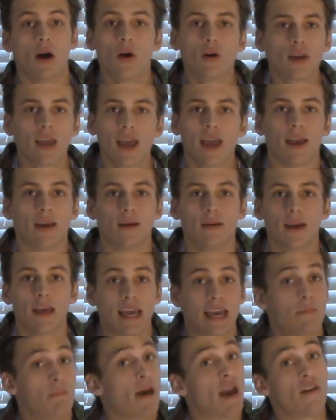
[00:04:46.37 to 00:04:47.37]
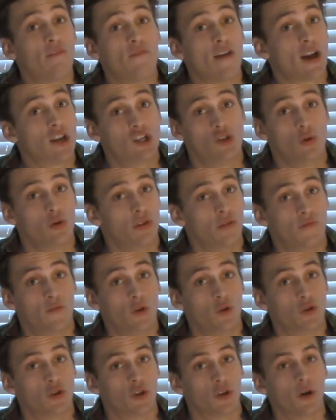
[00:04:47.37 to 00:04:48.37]
Okay, it may affect you in the
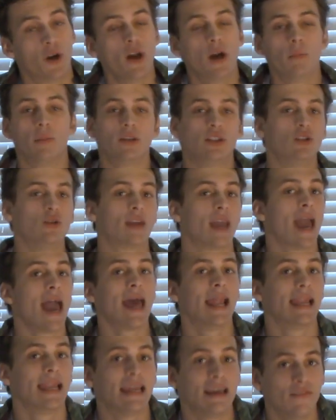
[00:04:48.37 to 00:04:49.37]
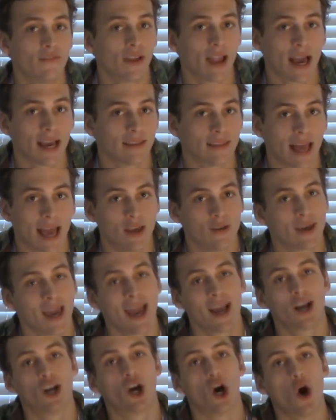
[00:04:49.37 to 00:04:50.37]
future, but you can't live like that. You
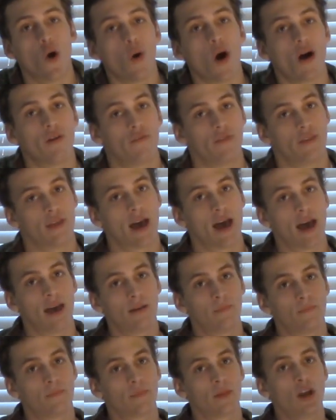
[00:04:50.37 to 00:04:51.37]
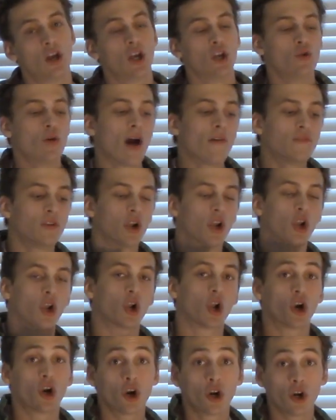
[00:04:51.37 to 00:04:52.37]
can't go off of that. You have to
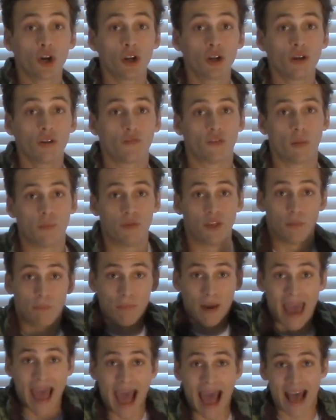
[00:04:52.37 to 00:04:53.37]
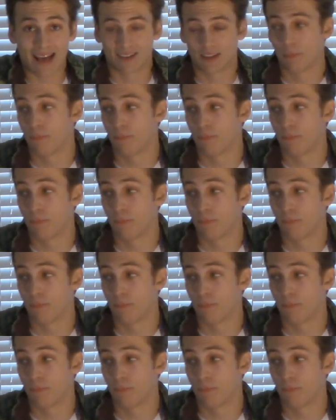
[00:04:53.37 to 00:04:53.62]
learn from the past.